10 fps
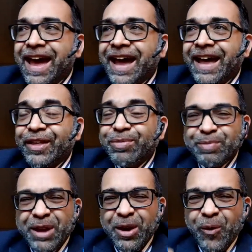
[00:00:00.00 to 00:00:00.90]
And this
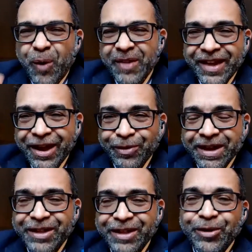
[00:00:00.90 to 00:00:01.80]
would be a 1 day a
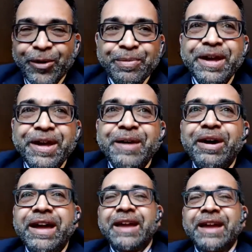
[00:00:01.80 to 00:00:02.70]
week job,
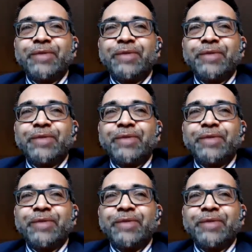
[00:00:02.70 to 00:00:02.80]
but it